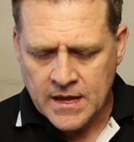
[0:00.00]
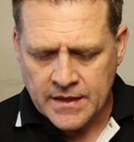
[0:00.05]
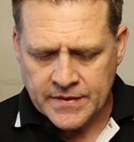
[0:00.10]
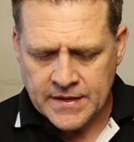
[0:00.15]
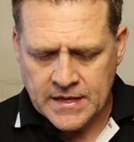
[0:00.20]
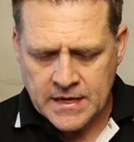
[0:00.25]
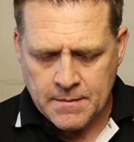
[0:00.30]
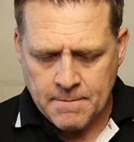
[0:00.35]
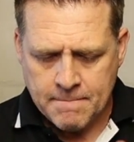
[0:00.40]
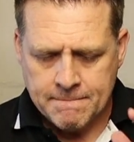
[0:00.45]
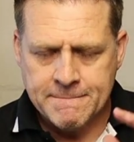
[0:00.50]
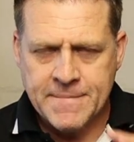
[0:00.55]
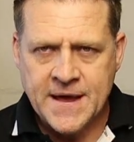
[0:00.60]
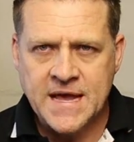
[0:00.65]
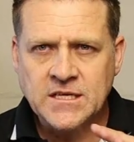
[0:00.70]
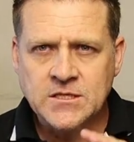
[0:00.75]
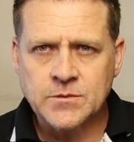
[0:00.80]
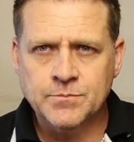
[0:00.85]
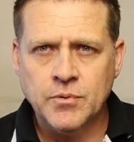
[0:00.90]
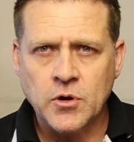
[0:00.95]
The
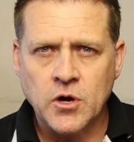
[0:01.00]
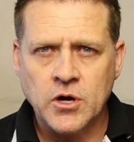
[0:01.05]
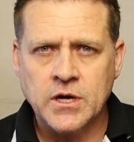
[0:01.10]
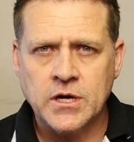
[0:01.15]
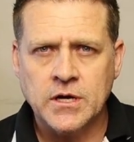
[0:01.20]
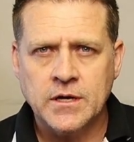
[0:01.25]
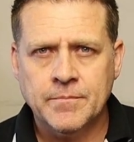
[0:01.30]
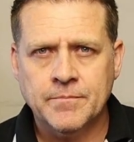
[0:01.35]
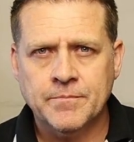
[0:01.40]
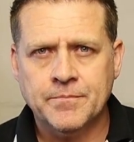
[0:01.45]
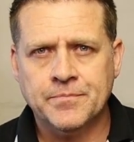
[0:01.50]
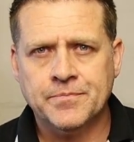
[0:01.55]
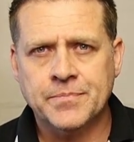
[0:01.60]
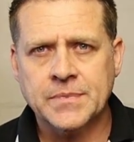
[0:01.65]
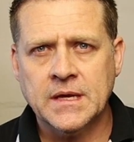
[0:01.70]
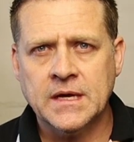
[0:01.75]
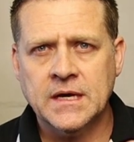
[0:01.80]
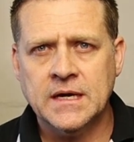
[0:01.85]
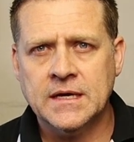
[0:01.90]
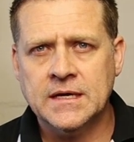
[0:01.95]
base book
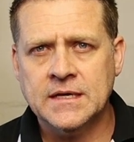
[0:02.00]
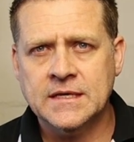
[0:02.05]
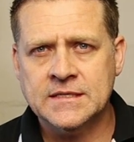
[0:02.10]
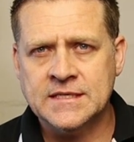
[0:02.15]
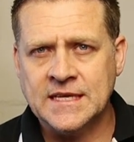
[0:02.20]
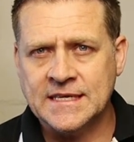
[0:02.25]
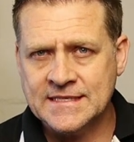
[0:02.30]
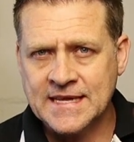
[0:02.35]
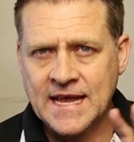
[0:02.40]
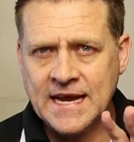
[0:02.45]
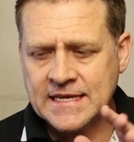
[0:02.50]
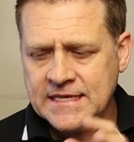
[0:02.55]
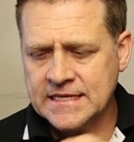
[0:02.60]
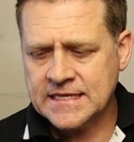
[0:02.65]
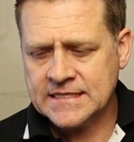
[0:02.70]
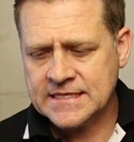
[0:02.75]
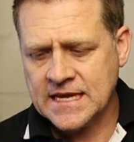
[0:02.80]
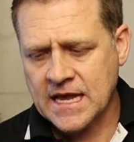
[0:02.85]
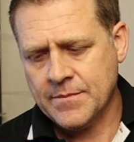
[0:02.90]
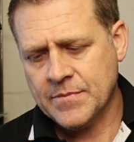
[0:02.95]
is exactly
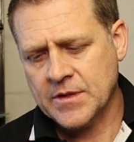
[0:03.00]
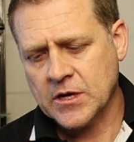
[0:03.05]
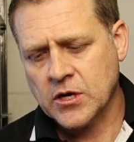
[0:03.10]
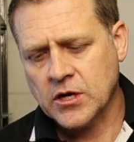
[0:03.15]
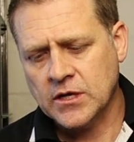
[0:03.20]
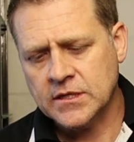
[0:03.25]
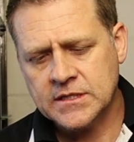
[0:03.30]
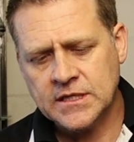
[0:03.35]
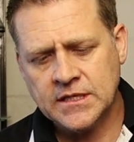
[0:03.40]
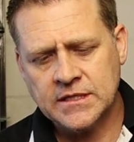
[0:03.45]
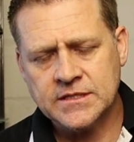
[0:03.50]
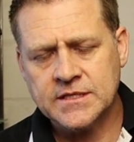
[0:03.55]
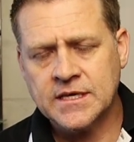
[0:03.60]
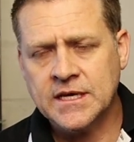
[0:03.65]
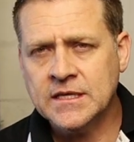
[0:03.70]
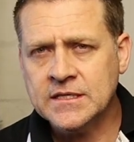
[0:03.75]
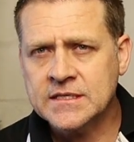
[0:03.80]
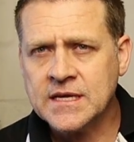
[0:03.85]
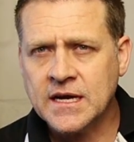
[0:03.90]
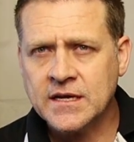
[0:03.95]
the same. The contents, the
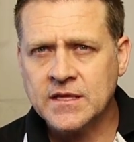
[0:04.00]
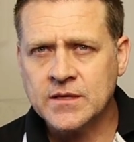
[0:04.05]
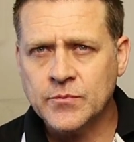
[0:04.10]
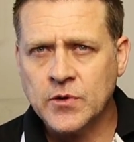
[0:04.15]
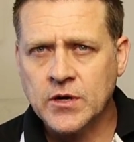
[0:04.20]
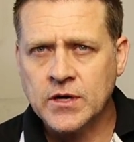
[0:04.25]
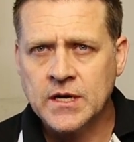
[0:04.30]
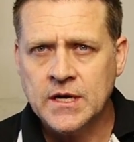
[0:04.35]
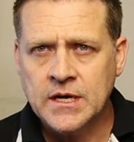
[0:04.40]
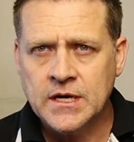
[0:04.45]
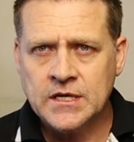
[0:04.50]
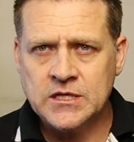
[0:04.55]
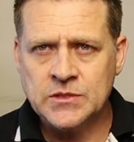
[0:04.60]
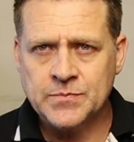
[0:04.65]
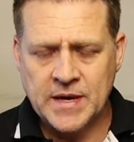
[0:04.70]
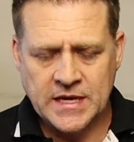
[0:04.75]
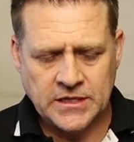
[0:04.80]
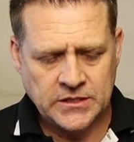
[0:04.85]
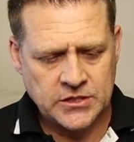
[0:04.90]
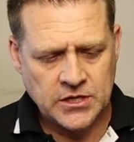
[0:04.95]
inside of the book is
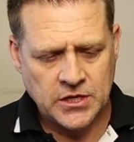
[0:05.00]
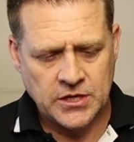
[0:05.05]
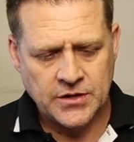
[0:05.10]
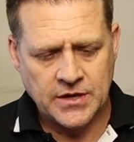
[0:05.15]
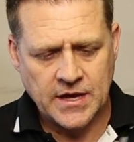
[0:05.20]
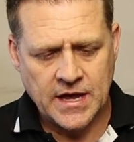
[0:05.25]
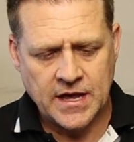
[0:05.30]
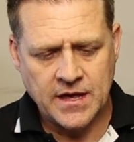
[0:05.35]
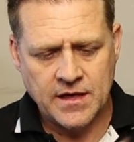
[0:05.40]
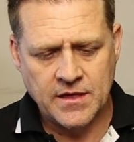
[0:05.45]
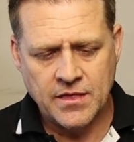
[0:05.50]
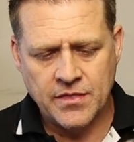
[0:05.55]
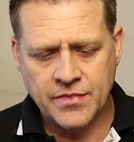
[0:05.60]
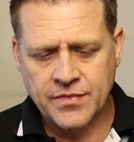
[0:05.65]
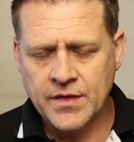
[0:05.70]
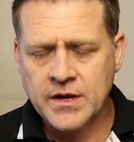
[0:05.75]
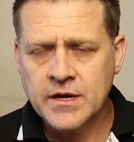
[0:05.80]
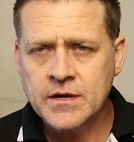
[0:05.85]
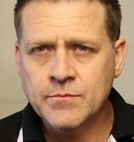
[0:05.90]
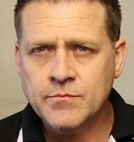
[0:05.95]
based on a
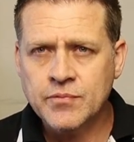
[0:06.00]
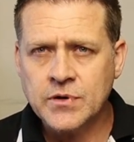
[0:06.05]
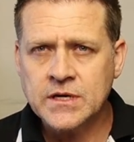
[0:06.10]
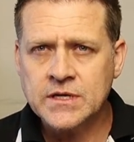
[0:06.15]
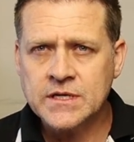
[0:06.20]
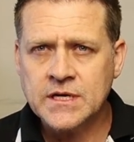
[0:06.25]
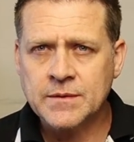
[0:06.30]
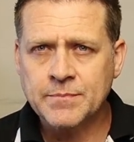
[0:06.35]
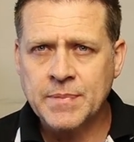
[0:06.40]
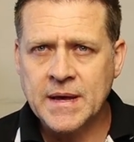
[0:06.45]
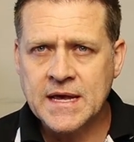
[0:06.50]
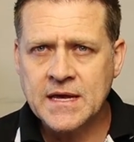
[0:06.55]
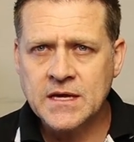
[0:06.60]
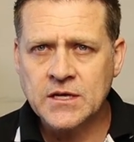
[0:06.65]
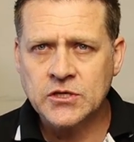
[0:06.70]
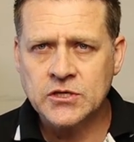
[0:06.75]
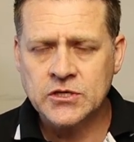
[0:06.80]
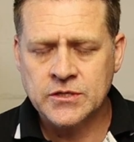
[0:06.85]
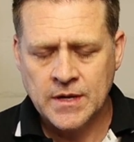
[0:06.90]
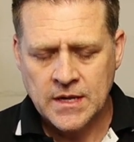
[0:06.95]
thin printed
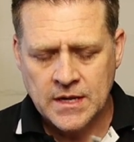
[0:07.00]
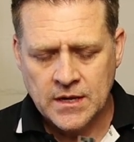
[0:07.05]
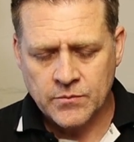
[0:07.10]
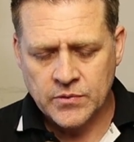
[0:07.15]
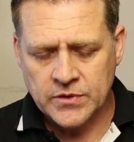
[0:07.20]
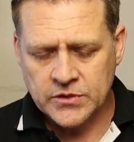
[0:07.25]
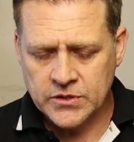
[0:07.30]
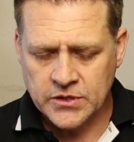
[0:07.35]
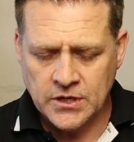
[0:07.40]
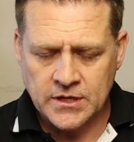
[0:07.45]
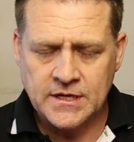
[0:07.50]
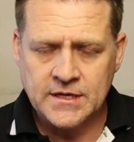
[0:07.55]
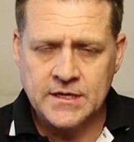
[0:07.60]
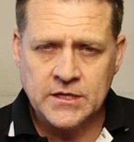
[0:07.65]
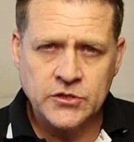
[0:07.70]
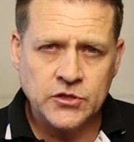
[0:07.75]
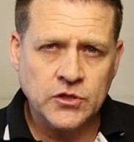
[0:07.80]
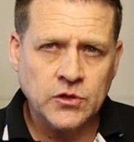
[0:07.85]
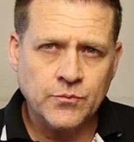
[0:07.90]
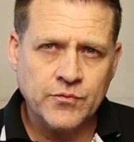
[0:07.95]
page, printed on a
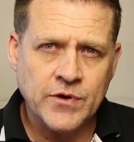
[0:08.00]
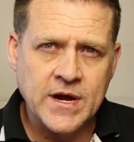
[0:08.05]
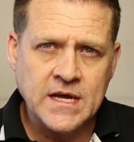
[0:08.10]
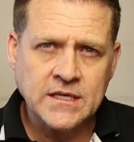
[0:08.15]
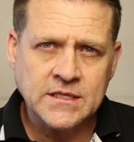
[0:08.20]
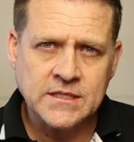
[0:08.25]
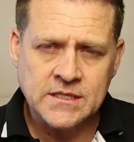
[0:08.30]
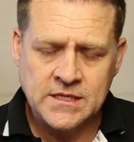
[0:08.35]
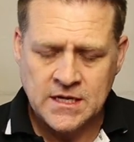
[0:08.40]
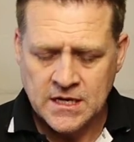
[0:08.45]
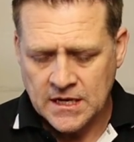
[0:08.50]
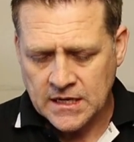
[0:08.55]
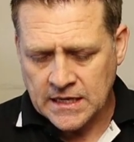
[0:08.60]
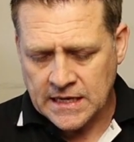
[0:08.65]
digital press.